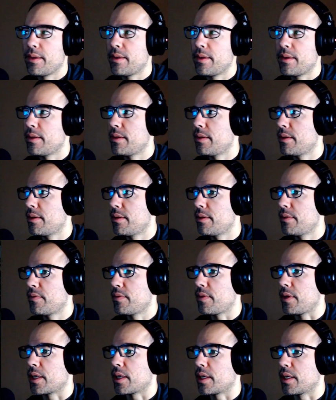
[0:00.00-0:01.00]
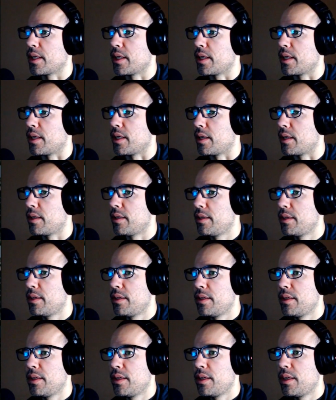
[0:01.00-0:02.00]
Get a, I want a
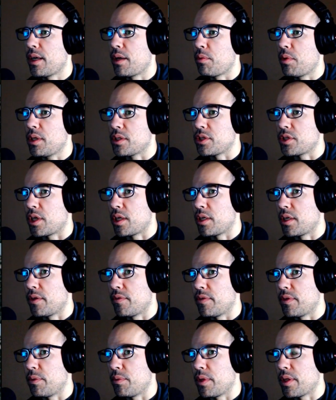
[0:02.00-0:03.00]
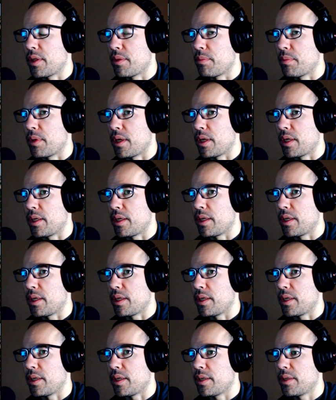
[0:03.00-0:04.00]
shot of it with my, with
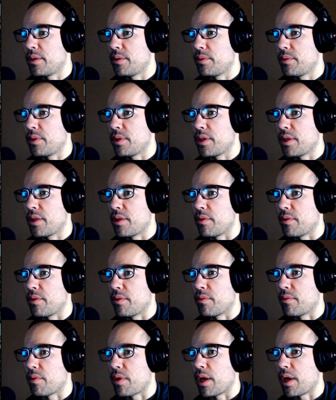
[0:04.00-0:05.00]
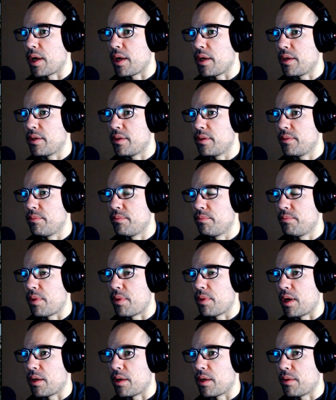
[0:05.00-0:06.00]
the right bottom part with the
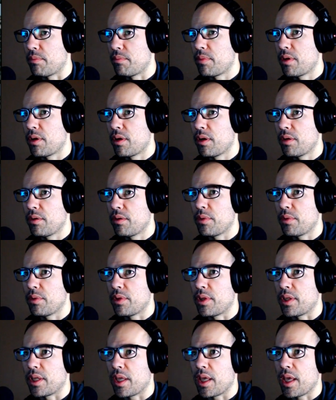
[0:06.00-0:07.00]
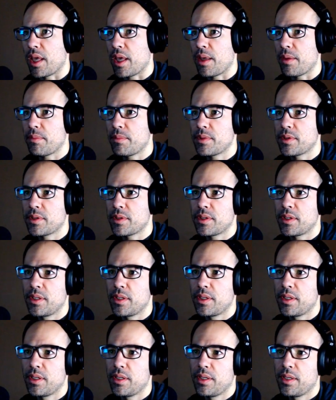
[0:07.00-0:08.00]
games, but I may not get
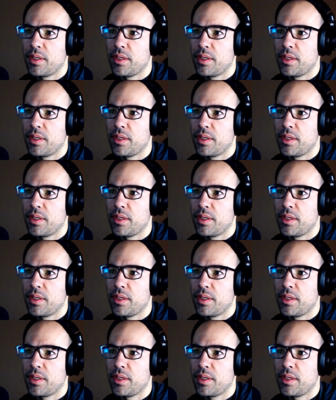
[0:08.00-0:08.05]
that.